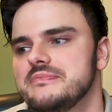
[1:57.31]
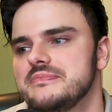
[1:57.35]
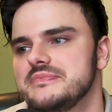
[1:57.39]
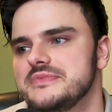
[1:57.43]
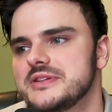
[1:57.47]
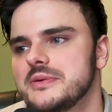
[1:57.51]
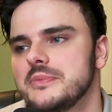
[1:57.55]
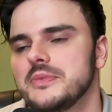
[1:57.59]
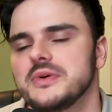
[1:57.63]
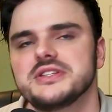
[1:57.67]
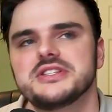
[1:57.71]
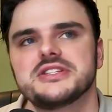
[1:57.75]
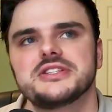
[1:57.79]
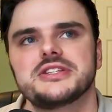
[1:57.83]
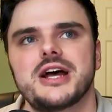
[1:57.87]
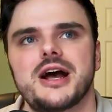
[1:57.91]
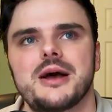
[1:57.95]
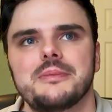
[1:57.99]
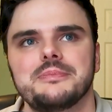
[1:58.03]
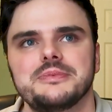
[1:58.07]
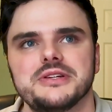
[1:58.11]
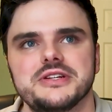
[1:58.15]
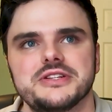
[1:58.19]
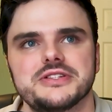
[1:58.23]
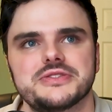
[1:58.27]
someone
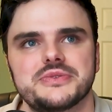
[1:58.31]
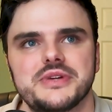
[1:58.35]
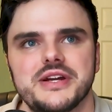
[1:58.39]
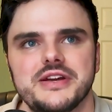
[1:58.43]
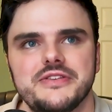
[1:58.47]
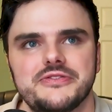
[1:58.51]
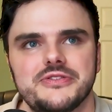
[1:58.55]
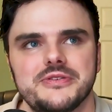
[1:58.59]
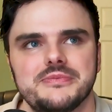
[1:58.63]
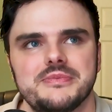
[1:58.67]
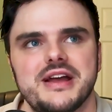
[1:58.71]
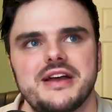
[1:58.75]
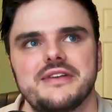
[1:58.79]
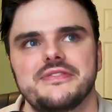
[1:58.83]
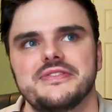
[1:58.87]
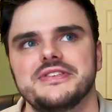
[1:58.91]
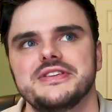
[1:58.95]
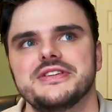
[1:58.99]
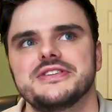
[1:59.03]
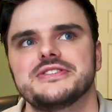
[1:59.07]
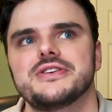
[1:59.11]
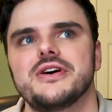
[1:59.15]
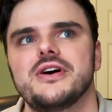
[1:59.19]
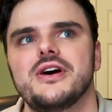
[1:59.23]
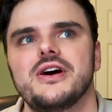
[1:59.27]
stopped us, right, from having
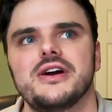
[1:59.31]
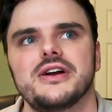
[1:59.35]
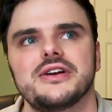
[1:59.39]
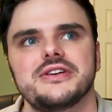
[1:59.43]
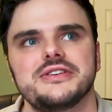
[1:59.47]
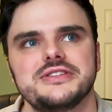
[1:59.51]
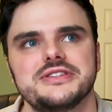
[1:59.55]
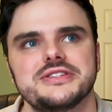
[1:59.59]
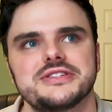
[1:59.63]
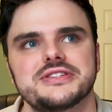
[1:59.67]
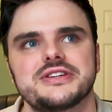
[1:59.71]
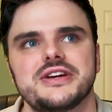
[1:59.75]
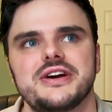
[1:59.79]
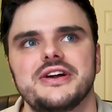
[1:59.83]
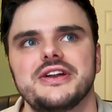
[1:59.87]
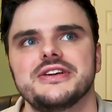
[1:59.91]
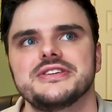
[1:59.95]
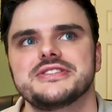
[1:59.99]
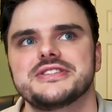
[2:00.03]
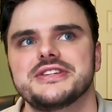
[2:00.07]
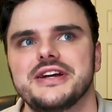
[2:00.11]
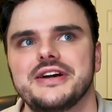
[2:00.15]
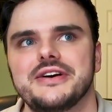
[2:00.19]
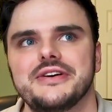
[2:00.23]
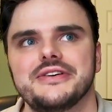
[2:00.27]
to talk and just cut
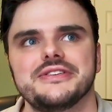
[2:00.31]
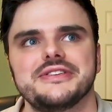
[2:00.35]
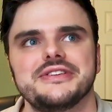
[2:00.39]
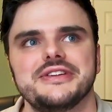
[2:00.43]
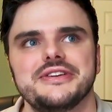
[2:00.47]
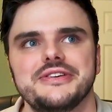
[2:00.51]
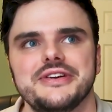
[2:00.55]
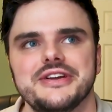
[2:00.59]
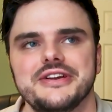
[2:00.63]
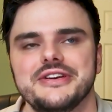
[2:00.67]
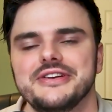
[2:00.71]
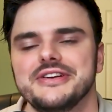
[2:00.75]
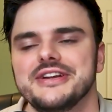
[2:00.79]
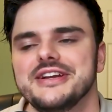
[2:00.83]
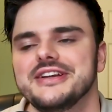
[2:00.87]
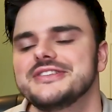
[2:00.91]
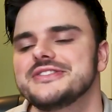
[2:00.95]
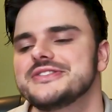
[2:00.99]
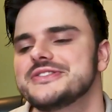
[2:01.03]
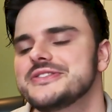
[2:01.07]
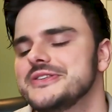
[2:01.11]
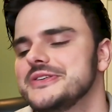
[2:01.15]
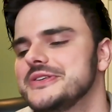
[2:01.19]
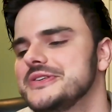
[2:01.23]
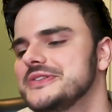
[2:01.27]
us out in their
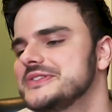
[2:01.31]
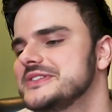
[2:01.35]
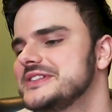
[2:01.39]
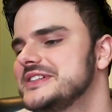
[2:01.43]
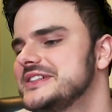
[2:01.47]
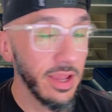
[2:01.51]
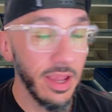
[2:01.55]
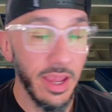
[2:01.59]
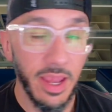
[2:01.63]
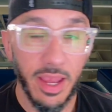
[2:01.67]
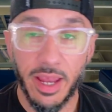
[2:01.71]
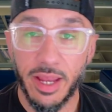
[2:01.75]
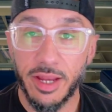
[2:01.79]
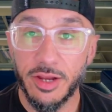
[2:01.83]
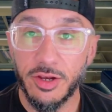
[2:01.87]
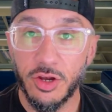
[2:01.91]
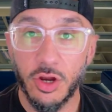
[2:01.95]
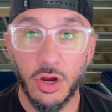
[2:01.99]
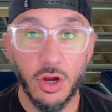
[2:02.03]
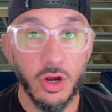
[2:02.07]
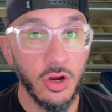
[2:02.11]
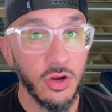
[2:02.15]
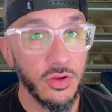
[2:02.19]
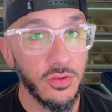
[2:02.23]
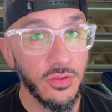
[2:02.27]
internet. So hey,
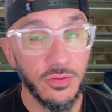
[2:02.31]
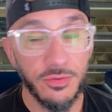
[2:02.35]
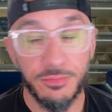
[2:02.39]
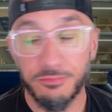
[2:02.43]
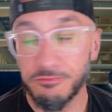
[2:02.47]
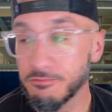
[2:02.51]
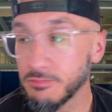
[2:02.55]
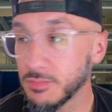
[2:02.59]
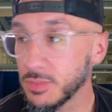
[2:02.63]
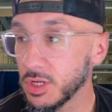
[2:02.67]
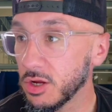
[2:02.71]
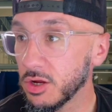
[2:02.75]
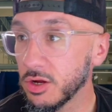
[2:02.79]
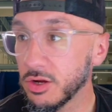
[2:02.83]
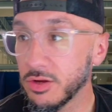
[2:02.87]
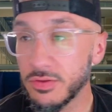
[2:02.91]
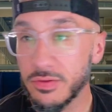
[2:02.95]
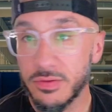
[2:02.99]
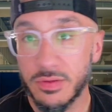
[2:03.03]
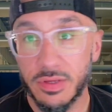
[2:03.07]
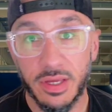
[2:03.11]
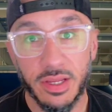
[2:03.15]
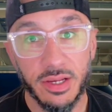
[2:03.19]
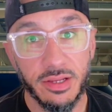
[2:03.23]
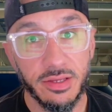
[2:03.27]
nerds,
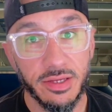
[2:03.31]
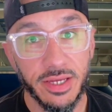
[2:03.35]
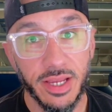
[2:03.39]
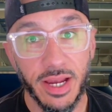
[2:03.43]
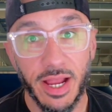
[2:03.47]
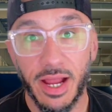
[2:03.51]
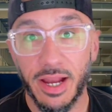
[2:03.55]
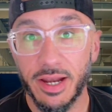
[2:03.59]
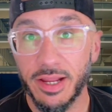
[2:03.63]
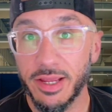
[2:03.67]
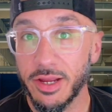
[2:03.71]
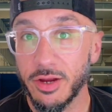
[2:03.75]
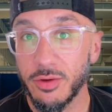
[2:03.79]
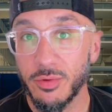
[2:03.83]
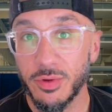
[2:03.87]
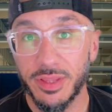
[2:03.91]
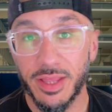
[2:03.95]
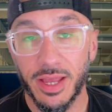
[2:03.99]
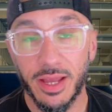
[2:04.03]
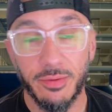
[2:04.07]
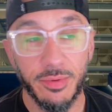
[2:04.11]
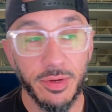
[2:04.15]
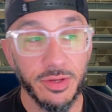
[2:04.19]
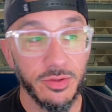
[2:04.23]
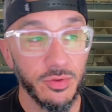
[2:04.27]
get out of here with
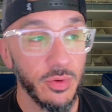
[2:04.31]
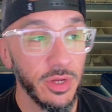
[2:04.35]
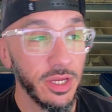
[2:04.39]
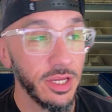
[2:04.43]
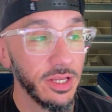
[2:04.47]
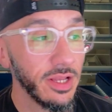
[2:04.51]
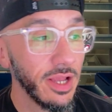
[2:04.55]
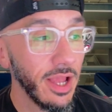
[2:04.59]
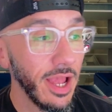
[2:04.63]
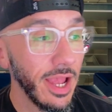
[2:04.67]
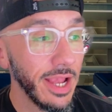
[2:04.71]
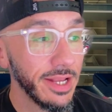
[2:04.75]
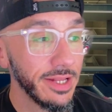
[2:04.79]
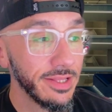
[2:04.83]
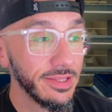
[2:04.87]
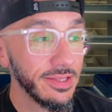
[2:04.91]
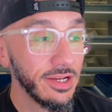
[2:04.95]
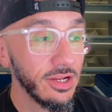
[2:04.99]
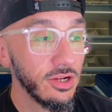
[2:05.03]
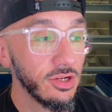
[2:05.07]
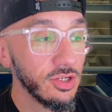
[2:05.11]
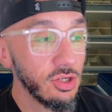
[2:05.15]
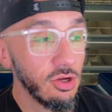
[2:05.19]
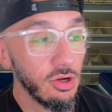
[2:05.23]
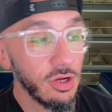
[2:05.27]
that, because I could sit
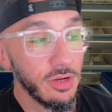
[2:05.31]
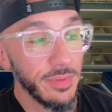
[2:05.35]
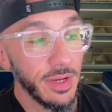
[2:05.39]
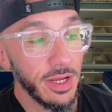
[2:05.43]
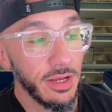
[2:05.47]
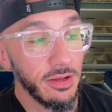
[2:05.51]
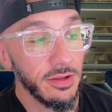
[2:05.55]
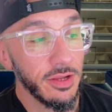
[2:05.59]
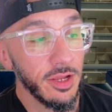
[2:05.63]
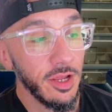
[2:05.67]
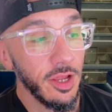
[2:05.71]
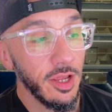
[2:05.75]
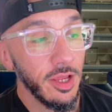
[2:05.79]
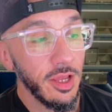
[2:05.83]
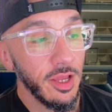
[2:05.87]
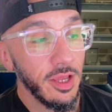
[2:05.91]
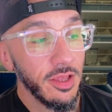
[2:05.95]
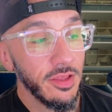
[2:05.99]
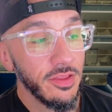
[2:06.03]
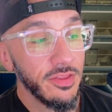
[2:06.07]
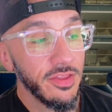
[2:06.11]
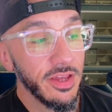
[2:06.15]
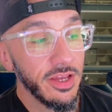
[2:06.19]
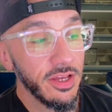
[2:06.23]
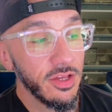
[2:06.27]
here and talk about
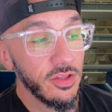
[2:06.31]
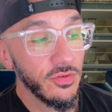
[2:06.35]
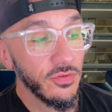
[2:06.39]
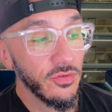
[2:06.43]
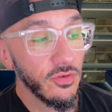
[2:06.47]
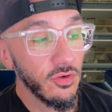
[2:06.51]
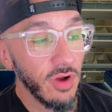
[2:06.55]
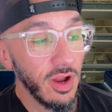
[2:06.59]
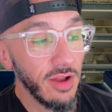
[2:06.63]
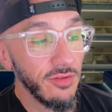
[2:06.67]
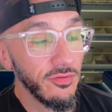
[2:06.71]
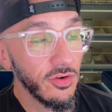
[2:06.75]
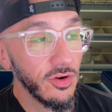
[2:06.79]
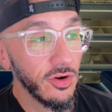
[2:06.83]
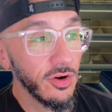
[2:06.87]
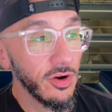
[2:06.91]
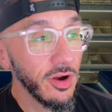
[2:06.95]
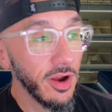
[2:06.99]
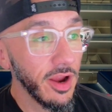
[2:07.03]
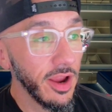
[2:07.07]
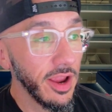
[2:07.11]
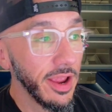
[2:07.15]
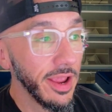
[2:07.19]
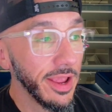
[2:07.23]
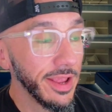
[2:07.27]
things
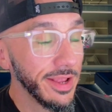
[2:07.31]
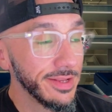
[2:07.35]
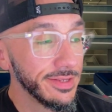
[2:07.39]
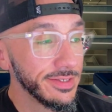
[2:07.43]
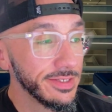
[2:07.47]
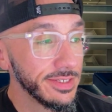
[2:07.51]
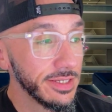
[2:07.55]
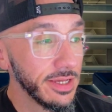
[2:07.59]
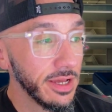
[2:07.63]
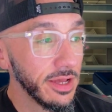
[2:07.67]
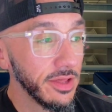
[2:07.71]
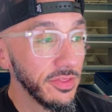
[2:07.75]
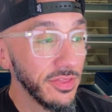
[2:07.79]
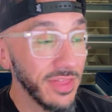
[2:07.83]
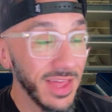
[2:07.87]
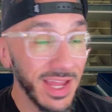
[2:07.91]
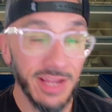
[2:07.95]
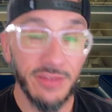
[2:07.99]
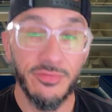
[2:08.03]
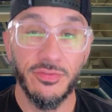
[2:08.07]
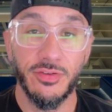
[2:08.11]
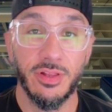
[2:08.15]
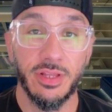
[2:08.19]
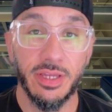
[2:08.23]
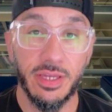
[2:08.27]
forever. And
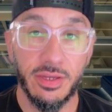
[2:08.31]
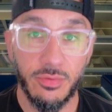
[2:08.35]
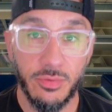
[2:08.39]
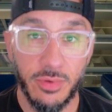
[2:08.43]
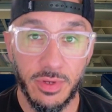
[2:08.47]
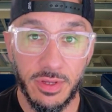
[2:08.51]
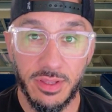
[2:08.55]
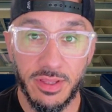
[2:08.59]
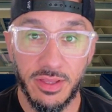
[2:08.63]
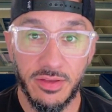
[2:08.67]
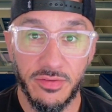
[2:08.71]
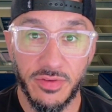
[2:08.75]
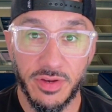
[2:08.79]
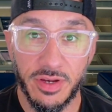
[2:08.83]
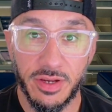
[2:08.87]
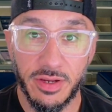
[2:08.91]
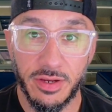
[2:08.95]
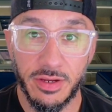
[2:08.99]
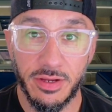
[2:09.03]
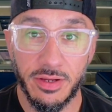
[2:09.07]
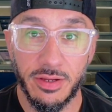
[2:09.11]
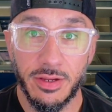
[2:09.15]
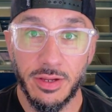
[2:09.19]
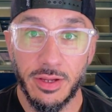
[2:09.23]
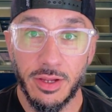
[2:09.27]
thankfully, we live in
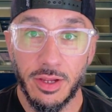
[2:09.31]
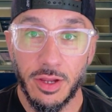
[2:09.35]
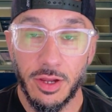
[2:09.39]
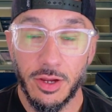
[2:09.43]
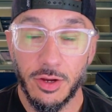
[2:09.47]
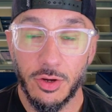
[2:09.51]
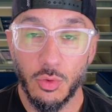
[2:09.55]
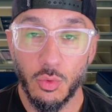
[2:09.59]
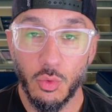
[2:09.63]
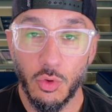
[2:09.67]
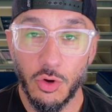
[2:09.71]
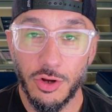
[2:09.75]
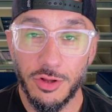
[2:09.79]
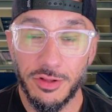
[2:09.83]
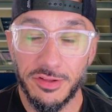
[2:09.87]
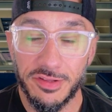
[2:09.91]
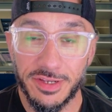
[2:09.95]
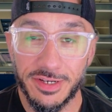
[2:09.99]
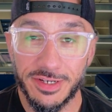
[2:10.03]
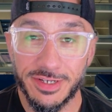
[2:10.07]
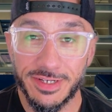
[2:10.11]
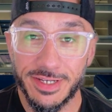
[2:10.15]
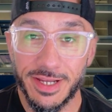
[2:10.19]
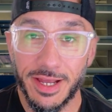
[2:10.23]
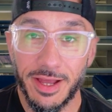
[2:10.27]
a world
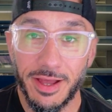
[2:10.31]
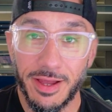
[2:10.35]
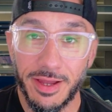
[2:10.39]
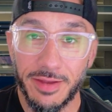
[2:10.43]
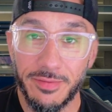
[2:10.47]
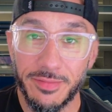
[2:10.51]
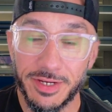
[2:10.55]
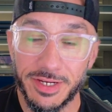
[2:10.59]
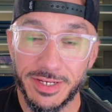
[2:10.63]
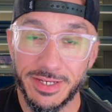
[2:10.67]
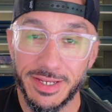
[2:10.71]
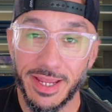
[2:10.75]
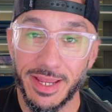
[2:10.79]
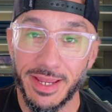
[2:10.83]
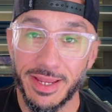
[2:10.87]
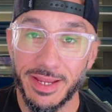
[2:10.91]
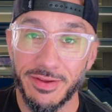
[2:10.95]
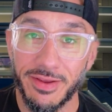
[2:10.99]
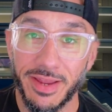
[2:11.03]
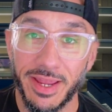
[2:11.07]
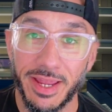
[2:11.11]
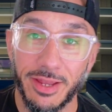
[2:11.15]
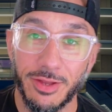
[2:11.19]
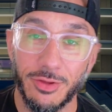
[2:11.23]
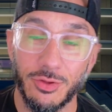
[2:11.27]
and a time and a day
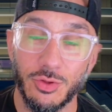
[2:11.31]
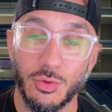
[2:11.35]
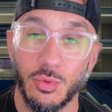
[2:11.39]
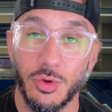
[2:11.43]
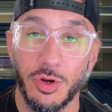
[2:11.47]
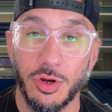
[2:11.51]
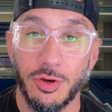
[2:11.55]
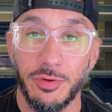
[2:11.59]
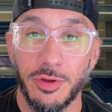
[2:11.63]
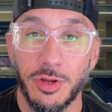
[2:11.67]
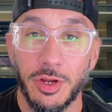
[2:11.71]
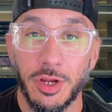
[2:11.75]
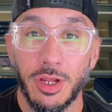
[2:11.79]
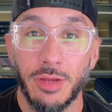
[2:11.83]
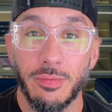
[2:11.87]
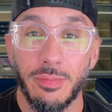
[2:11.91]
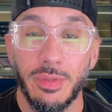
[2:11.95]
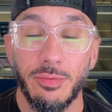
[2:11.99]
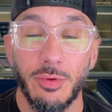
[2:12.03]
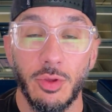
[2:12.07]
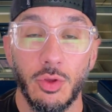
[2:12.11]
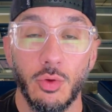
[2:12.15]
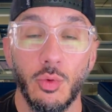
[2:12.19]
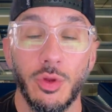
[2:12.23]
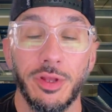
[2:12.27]
and age where
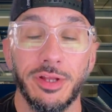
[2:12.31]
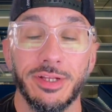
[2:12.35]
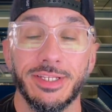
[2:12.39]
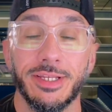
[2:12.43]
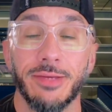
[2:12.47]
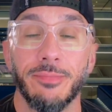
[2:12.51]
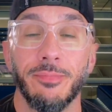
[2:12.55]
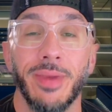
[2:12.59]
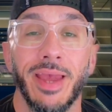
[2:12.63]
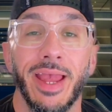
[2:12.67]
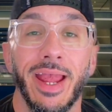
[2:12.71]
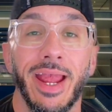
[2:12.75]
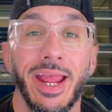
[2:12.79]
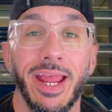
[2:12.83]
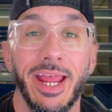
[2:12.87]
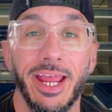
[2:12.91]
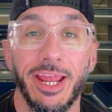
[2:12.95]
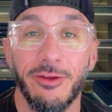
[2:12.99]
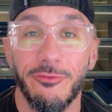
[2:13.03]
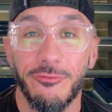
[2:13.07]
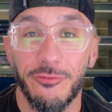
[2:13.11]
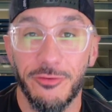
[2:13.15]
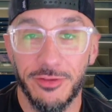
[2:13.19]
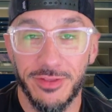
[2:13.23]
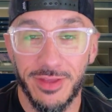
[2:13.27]
people are willing to
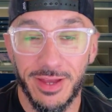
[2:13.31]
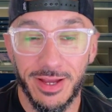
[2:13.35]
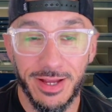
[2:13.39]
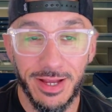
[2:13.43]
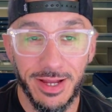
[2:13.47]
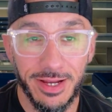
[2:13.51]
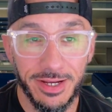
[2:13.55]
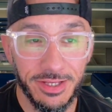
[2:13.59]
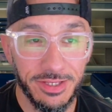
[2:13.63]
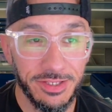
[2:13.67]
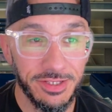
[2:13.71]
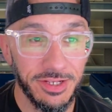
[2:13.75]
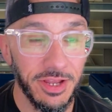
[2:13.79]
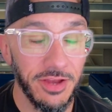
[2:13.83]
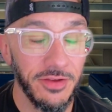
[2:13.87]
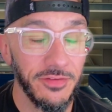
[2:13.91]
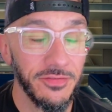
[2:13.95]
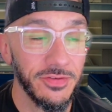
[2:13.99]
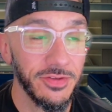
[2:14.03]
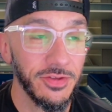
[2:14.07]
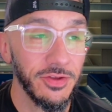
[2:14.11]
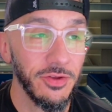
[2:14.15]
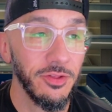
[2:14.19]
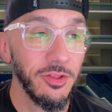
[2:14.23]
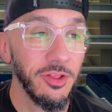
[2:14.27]
pay for that kind of stuff.
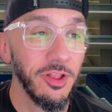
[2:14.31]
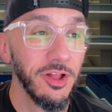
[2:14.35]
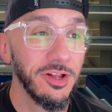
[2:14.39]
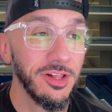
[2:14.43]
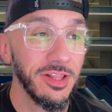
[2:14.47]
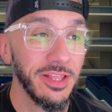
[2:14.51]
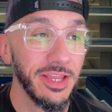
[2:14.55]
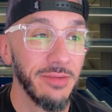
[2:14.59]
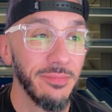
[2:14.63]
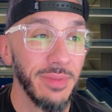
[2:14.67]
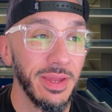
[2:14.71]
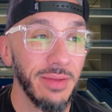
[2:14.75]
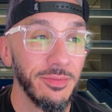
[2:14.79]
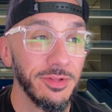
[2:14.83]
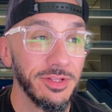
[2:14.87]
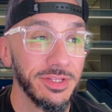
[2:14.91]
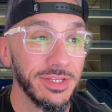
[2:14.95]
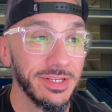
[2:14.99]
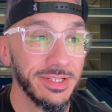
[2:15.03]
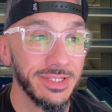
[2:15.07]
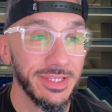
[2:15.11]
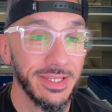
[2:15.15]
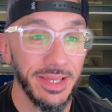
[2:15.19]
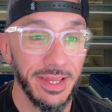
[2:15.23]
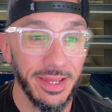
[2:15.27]
So luckily, I'm able
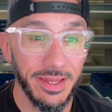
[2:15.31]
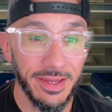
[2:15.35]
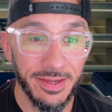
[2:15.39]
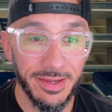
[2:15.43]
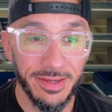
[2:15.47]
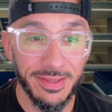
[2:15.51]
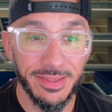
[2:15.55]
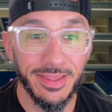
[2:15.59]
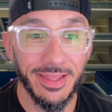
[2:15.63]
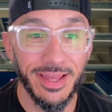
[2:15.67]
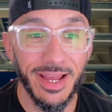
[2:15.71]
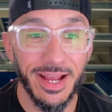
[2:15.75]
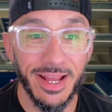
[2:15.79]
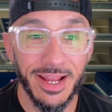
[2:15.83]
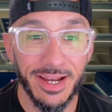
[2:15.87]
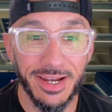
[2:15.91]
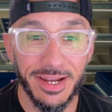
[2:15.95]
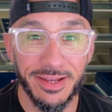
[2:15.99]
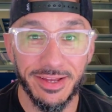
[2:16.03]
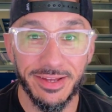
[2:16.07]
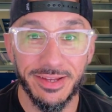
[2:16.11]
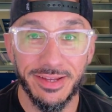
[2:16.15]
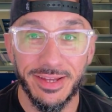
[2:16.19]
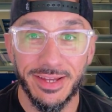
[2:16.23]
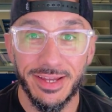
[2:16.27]
to take that kind
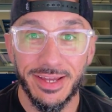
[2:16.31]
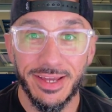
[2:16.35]
of